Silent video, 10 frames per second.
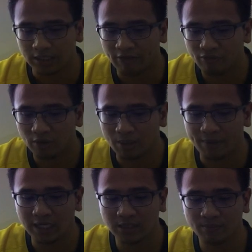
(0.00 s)
Therefore, the
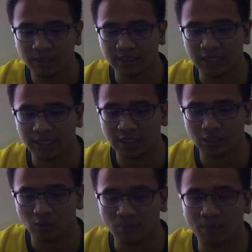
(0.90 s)
management
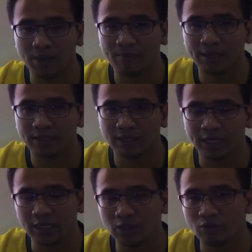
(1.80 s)
decided to implement
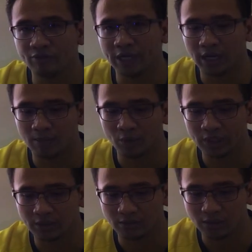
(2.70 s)
a new VAR
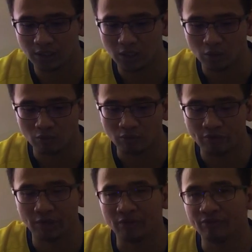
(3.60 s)
model
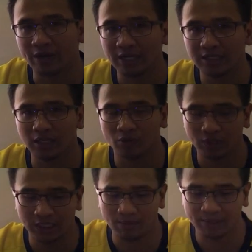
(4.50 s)
with a revised
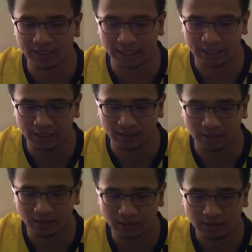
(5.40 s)
risk limit setting.
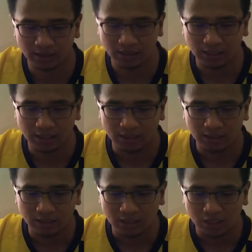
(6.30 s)

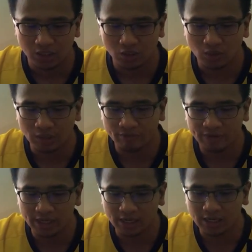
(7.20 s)
So the
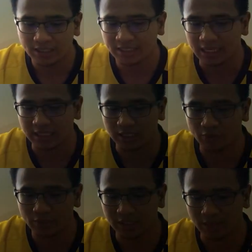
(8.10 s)
VAR sets
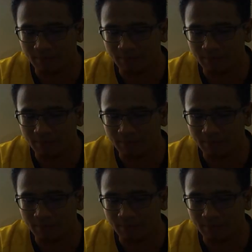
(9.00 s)
the risk